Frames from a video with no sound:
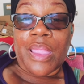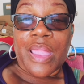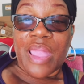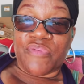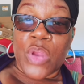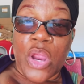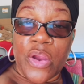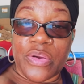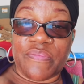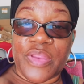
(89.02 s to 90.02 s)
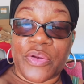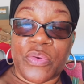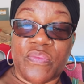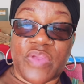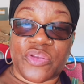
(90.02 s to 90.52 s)
Have you heard of their
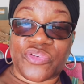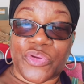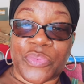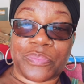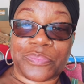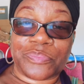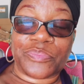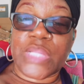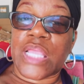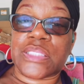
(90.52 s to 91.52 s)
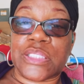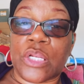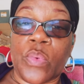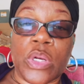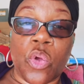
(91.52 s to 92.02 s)
new venture?
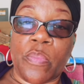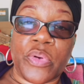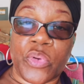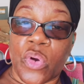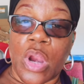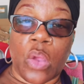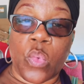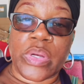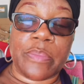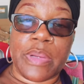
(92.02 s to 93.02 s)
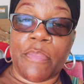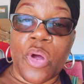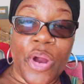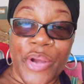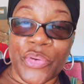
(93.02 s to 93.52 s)
Zillow and Opendoor are going to be
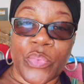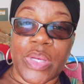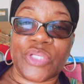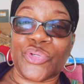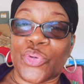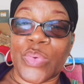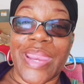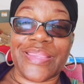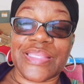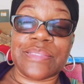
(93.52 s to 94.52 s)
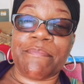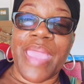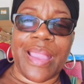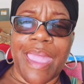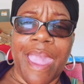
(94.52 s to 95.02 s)
partnering to create this
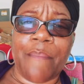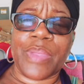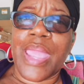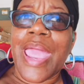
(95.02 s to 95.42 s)
mega app.